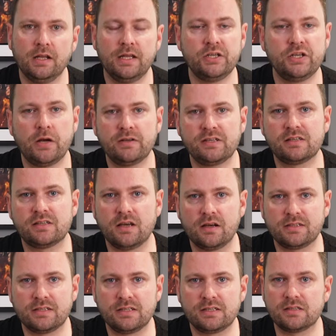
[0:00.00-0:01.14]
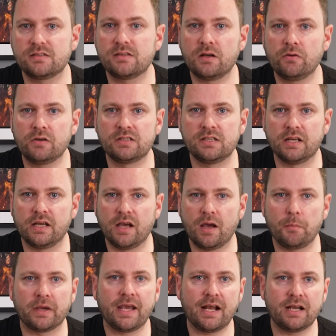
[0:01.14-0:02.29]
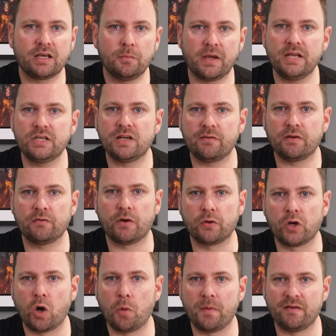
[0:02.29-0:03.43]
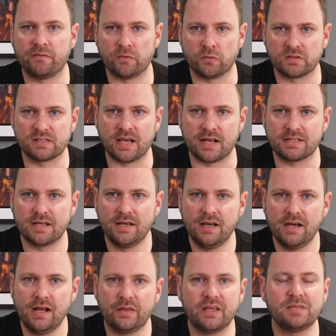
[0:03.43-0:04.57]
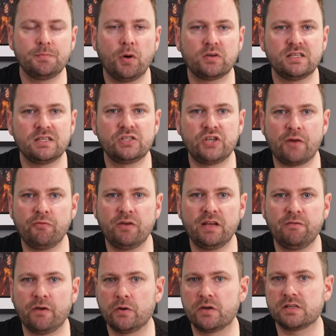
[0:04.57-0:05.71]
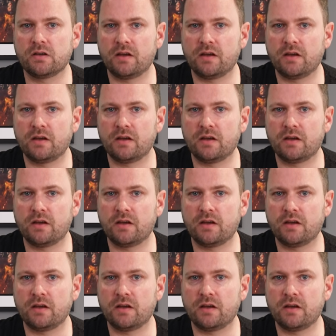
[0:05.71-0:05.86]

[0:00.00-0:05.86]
Legiones Astartes, Solar Auxilia, and Mechanicum each have their own Combat Force set. These boxes generally focus